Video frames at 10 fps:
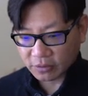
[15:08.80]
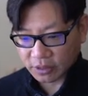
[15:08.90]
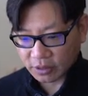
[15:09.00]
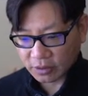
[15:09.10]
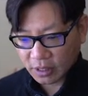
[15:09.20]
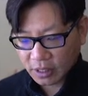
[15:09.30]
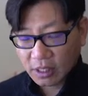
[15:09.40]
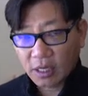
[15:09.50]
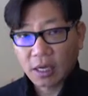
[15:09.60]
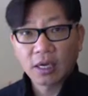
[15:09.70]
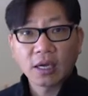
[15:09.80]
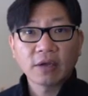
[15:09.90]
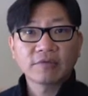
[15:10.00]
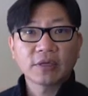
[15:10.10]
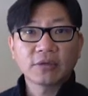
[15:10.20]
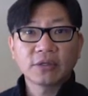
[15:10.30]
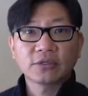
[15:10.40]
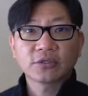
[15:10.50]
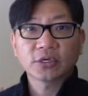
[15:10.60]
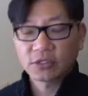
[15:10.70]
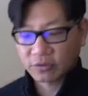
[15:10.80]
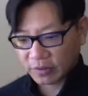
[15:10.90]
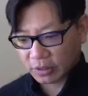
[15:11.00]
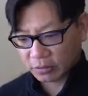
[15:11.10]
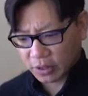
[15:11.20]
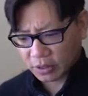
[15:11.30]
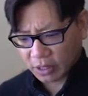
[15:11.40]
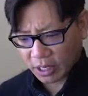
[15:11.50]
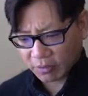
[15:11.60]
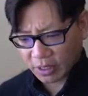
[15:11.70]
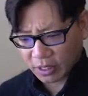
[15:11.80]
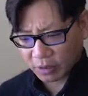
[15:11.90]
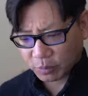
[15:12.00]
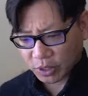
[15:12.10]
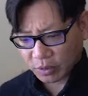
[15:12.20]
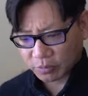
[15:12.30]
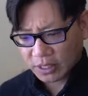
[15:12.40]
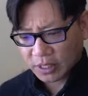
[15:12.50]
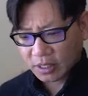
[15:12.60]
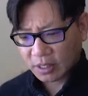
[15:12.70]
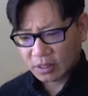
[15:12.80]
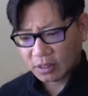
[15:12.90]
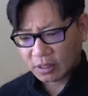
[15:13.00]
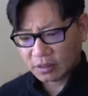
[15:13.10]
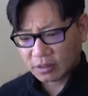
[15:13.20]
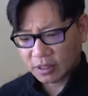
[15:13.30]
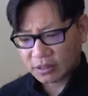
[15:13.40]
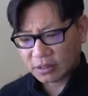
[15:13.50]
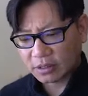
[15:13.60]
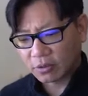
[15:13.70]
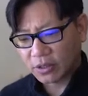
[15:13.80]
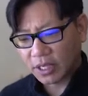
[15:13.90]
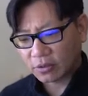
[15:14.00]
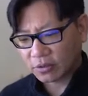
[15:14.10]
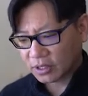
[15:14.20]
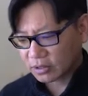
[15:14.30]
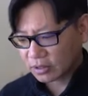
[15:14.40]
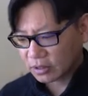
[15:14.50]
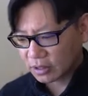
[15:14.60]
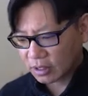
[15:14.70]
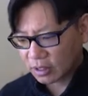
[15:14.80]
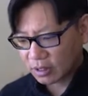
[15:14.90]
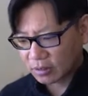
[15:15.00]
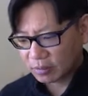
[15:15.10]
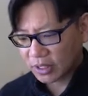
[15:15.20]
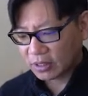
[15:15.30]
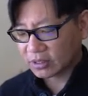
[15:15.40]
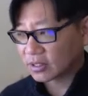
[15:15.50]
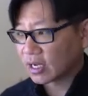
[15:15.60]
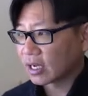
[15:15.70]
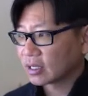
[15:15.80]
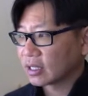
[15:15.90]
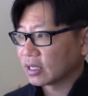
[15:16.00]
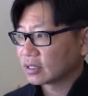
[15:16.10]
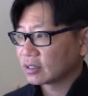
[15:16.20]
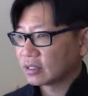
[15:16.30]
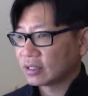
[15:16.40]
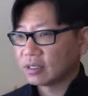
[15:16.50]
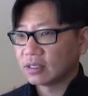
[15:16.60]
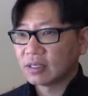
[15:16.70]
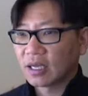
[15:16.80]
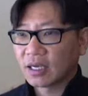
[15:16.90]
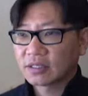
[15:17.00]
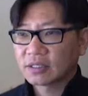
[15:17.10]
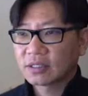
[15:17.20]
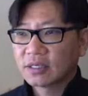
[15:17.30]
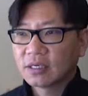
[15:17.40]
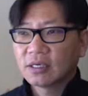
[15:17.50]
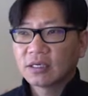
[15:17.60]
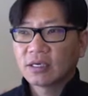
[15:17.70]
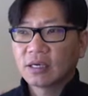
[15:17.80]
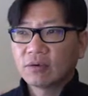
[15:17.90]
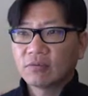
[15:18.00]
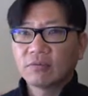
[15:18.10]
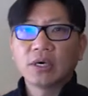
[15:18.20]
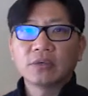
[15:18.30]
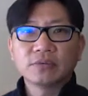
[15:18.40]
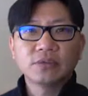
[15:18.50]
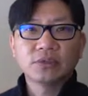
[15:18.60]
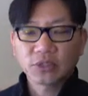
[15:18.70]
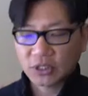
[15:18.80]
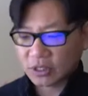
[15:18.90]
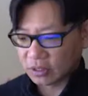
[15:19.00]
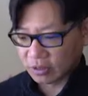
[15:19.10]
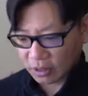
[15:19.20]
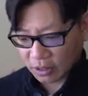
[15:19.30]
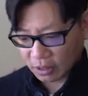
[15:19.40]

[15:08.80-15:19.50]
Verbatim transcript: the instructions fairly well. I haven't had that problem. And it does an okay crust. It not like the nice, well, you'll see